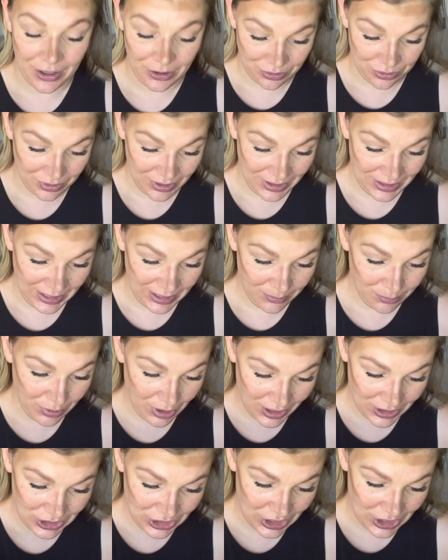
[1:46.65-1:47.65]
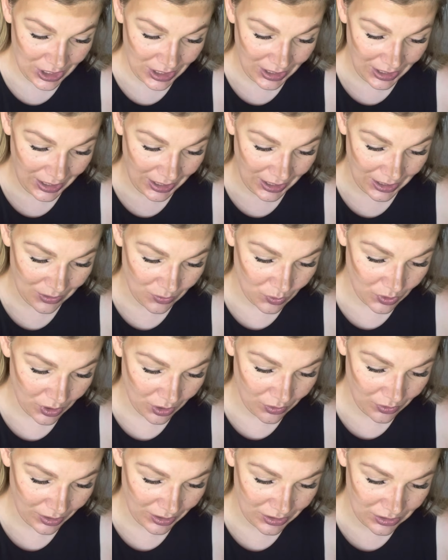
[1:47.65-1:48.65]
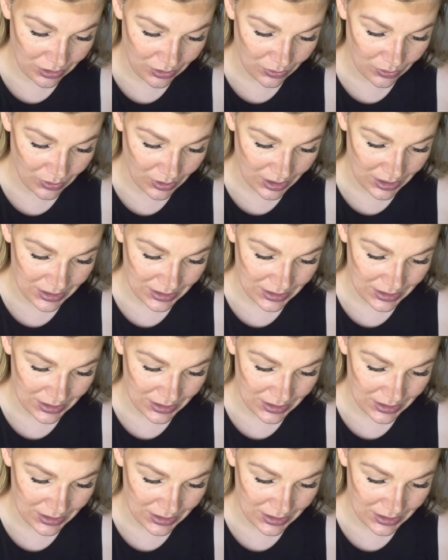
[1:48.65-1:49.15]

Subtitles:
3D brush and we're going to